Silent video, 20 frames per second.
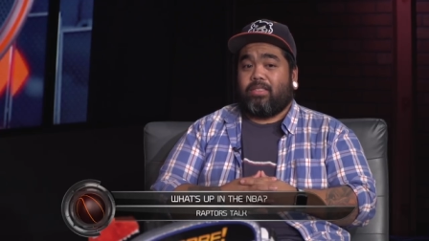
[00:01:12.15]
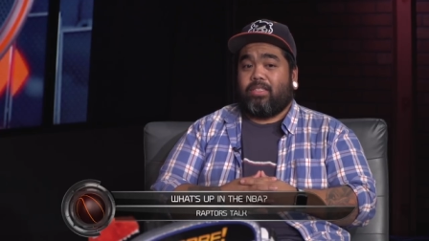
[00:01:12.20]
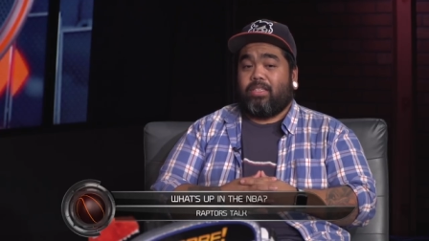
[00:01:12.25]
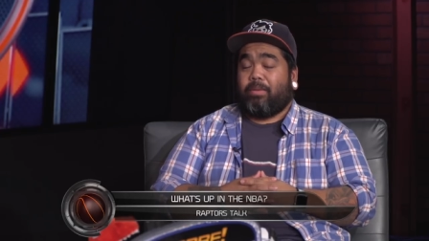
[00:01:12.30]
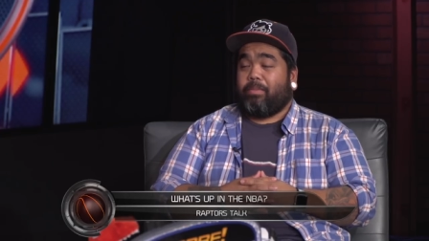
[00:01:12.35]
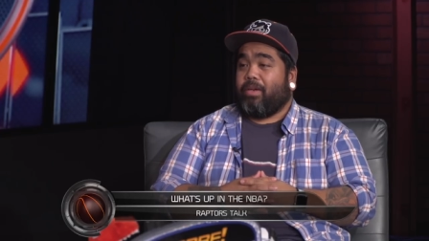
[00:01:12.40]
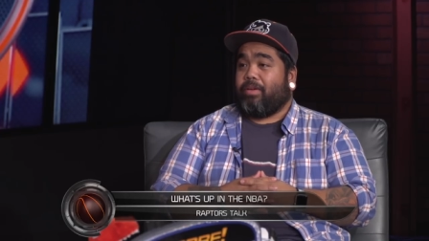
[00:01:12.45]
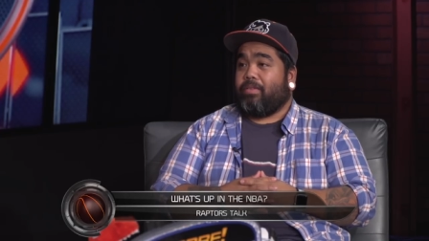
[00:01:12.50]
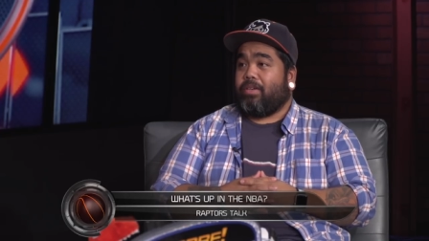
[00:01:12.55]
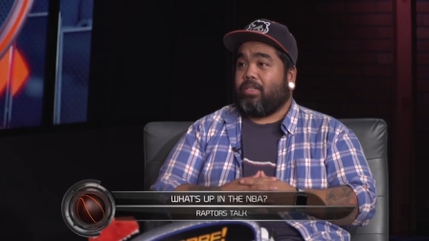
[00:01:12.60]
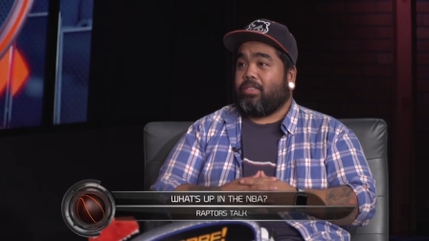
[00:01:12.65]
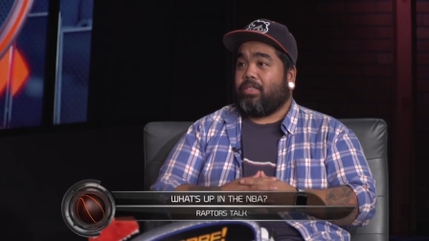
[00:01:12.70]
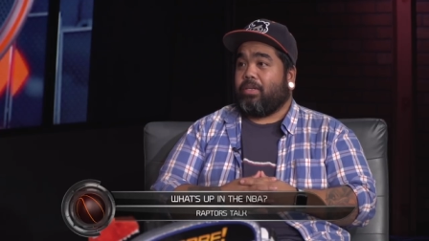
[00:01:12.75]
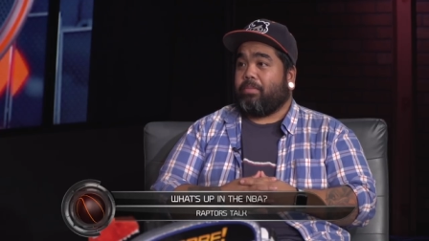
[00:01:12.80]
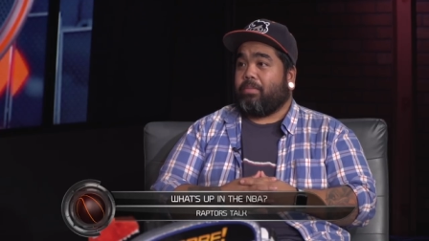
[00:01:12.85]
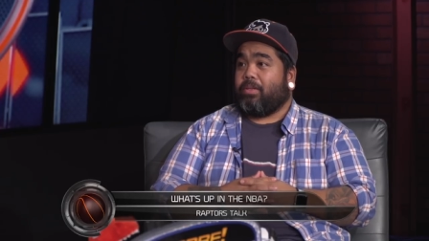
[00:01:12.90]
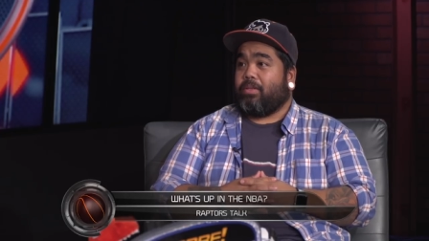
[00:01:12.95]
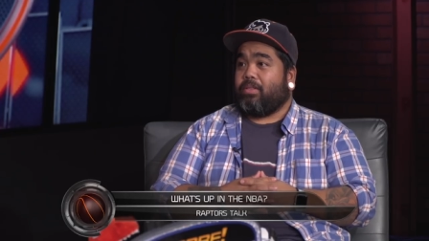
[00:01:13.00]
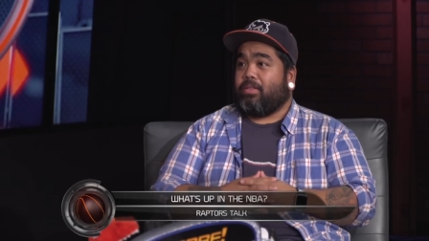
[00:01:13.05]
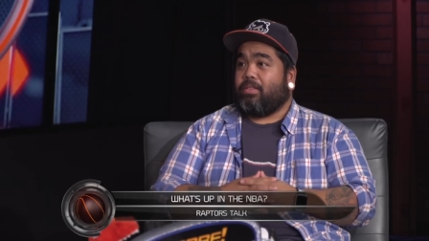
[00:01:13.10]
team ever
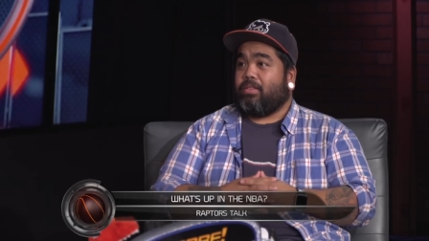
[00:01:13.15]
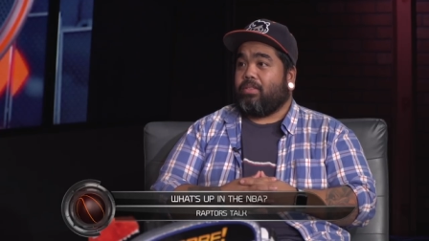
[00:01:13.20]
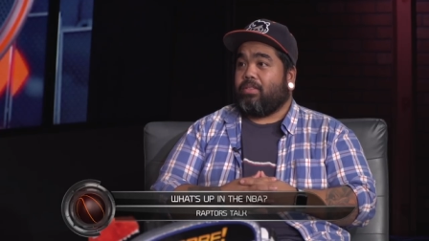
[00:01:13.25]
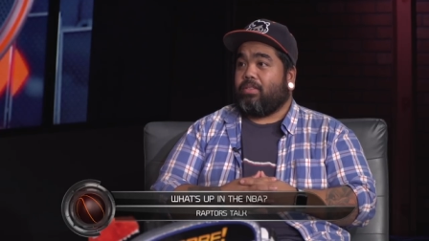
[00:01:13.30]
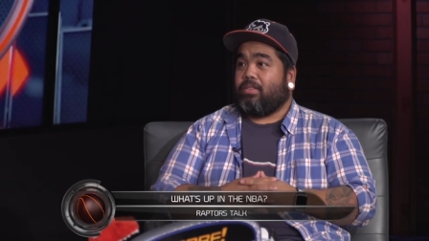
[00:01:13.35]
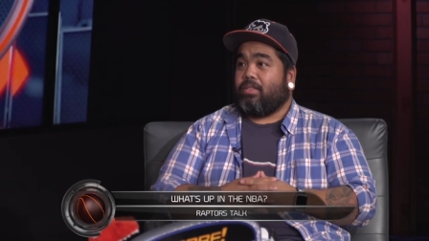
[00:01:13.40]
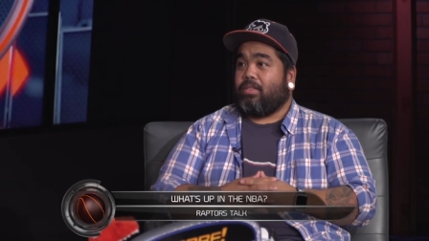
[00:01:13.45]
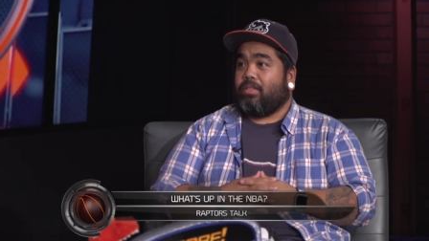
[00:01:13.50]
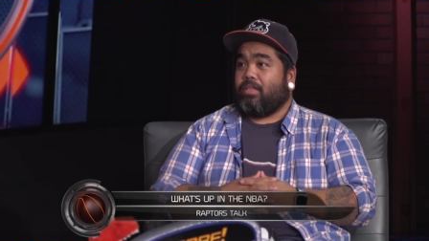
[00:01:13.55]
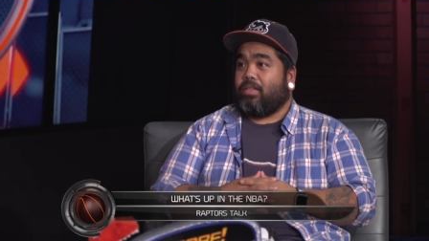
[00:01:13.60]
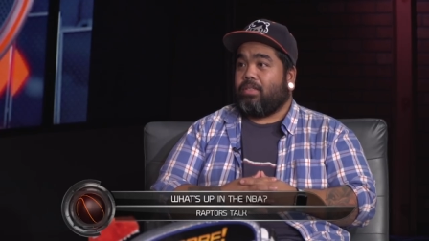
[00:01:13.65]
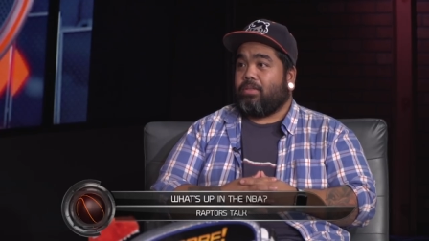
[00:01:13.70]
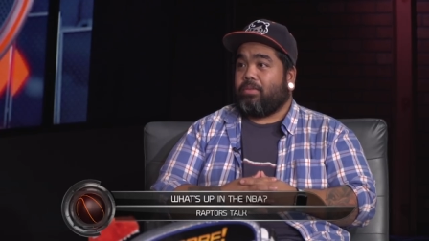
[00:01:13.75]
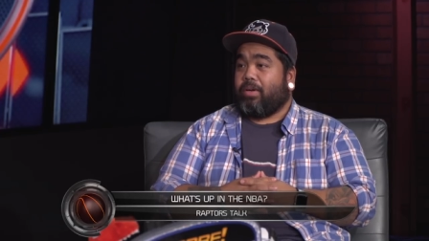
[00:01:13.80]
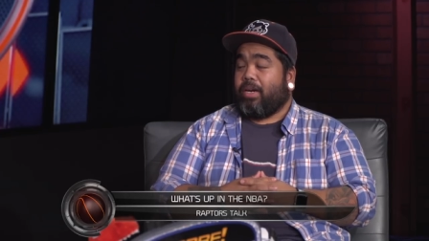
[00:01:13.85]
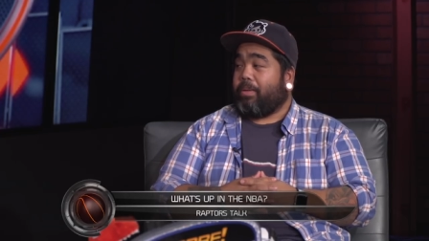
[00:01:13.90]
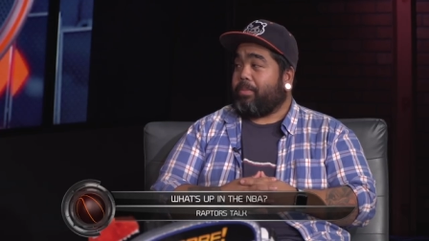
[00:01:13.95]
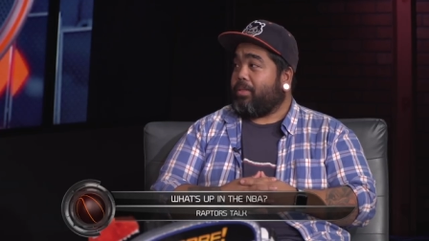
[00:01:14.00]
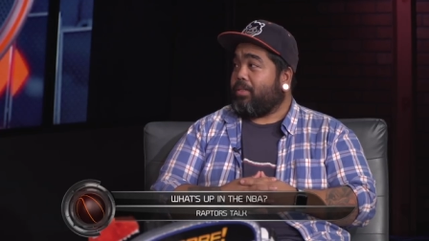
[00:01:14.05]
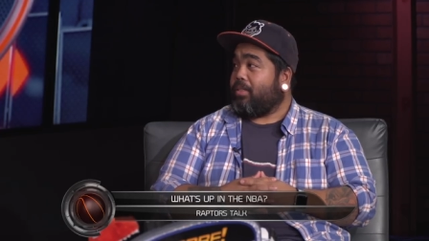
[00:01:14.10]
assembled. I
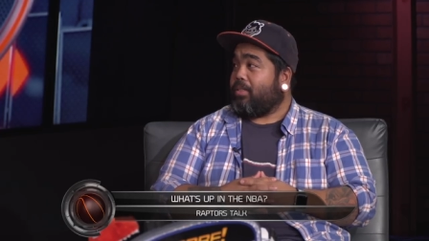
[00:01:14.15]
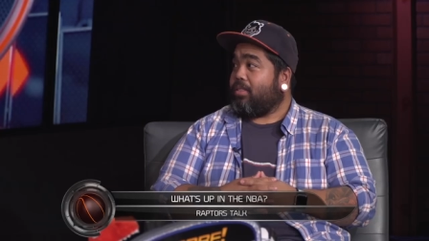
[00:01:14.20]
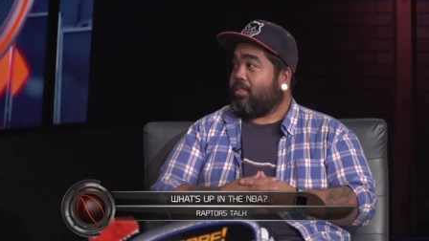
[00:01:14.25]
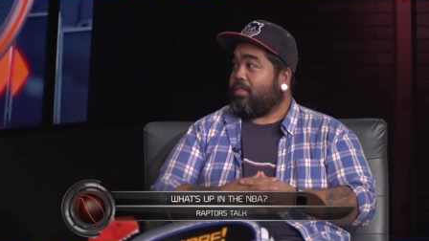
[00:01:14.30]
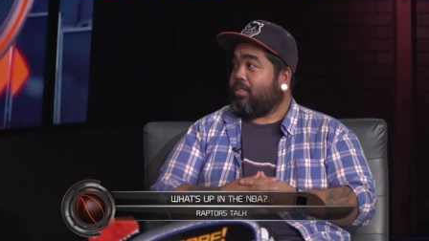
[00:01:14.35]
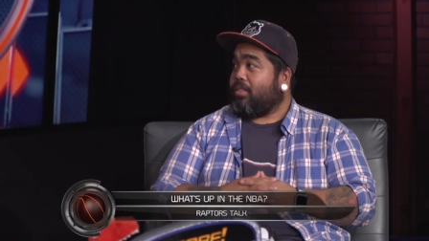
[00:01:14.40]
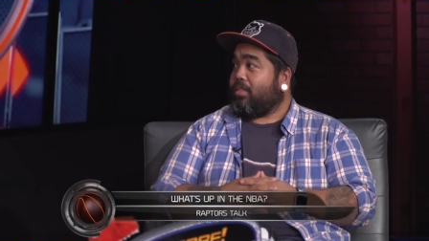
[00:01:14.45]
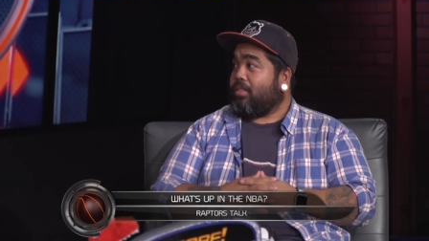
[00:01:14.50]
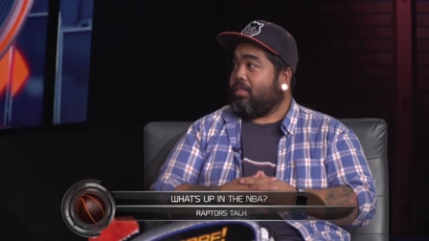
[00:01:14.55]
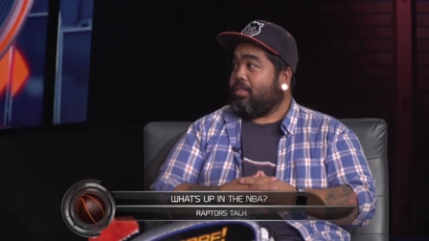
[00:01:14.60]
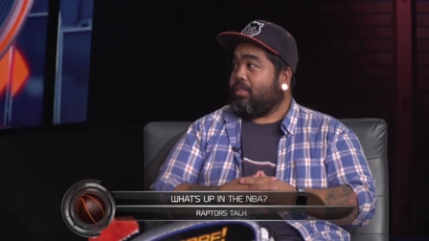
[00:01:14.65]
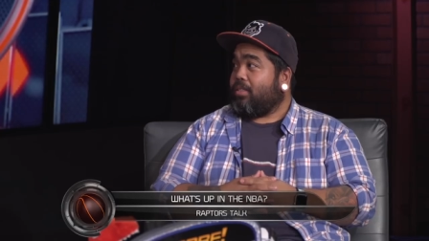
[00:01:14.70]
Raptors. So, so I agree.